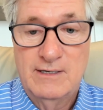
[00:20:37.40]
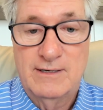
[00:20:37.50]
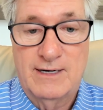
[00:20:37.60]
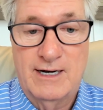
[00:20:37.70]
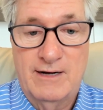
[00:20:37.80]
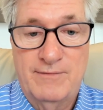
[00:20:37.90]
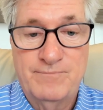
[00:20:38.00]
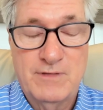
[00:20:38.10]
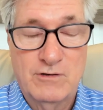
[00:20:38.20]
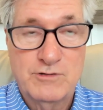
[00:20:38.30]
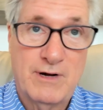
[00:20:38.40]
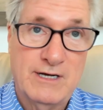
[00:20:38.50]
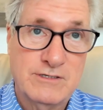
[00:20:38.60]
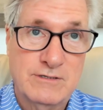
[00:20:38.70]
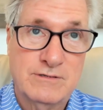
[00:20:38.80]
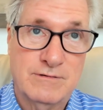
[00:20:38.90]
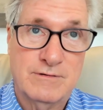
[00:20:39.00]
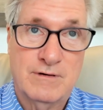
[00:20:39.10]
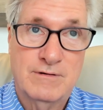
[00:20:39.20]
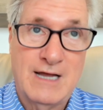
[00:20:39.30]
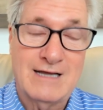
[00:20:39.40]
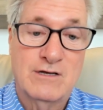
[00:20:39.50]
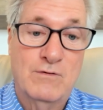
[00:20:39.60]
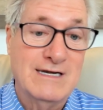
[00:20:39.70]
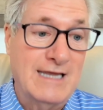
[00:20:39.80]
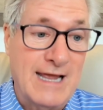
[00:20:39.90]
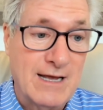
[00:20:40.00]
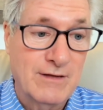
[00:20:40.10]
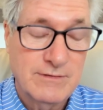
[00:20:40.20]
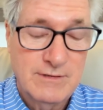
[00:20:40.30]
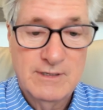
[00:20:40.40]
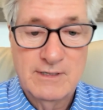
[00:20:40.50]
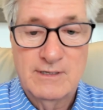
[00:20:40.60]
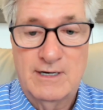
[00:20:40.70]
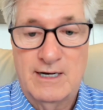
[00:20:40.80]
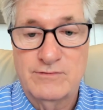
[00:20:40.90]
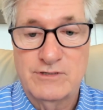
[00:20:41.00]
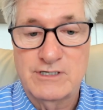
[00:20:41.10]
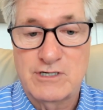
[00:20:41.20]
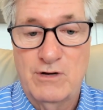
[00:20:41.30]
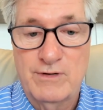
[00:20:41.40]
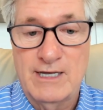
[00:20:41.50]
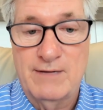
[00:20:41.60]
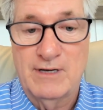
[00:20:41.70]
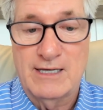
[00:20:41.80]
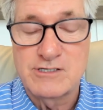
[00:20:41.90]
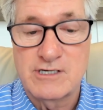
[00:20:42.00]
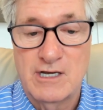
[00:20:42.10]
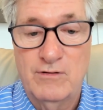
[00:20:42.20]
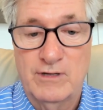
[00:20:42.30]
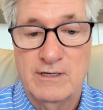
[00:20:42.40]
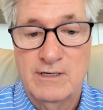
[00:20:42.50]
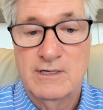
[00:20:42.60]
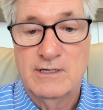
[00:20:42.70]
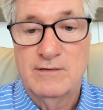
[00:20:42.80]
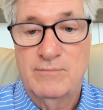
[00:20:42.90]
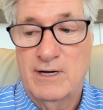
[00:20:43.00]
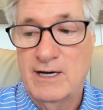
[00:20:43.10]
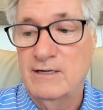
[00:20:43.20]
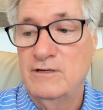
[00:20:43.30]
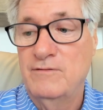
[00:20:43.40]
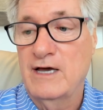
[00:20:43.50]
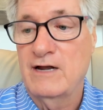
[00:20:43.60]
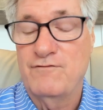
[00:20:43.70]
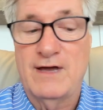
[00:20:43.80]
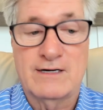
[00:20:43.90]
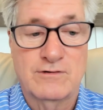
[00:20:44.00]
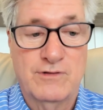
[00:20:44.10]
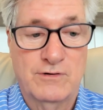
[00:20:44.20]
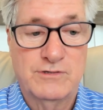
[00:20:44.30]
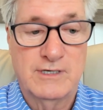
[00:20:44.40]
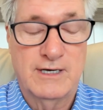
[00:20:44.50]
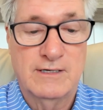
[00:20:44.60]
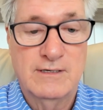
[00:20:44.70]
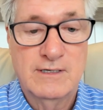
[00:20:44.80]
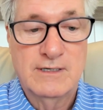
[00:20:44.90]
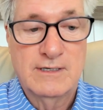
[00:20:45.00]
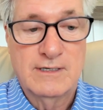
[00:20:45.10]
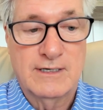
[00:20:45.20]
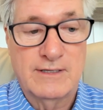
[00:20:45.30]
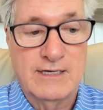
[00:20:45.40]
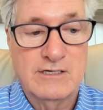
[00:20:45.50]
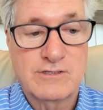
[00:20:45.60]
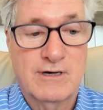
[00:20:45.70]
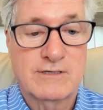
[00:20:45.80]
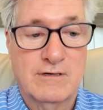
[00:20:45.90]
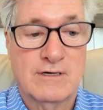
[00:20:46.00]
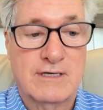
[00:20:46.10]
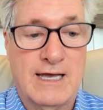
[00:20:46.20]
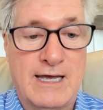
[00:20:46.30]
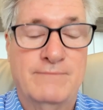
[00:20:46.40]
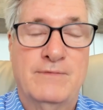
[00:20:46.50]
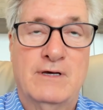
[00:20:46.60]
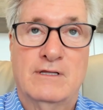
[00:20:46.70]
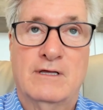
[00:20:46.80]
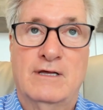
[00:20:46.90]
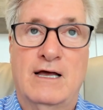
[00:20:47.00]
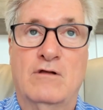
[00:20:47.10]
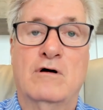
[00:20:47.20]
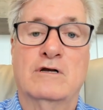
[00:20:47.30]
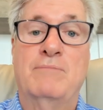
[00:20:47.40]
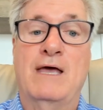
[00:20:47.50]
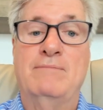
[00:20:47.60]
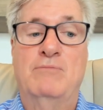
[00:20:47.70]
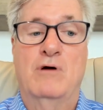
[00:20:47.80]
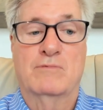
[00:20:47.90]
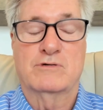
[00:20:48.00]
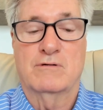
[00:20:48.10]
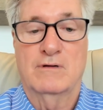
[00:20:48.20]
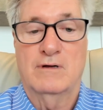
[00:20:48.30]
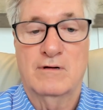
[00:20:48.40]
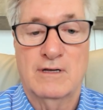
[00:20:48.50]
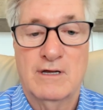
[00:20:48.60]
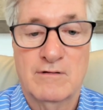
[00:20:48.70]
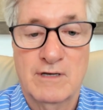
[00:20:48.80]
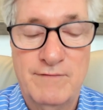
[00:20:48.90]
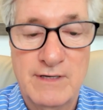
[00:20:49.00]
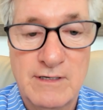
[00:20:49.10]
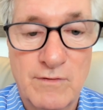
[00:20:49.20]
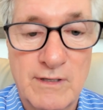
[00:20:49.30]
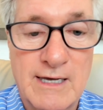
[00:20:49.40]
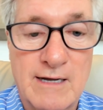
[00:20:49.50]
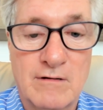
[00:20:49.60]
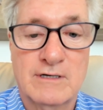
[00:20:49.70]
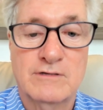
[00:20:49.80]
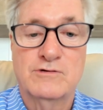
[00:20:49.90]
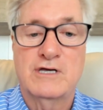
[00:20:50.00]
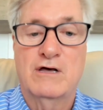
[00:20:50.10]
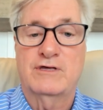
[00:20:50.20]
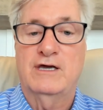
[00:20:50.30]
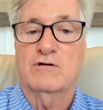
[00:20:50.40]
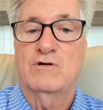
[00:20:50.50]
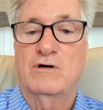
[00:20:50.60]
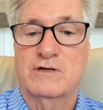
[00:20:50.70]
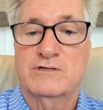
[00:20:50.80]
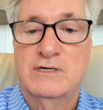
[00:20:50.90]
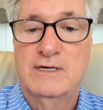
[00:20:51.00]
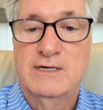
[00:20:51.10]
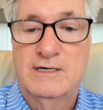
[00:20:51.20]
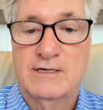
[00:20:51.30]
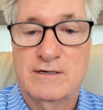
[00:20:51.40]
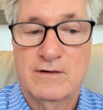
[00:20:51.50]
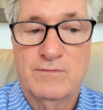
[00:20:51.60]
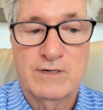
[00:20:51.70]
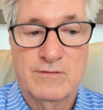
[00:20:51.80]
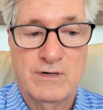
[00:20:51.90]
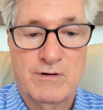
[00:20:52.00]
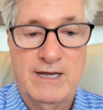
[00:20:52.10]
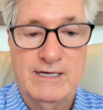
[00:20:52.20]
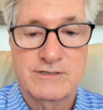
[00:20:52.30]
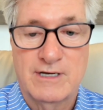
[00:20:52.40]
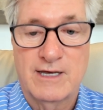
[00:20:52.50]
Those prices are not going down; they're just going up less slowly. But you've got to factor those in, and then you start to look at how long the baby boomers are living. You really got to look at those healthcare costs, you know, when you're in your 80s and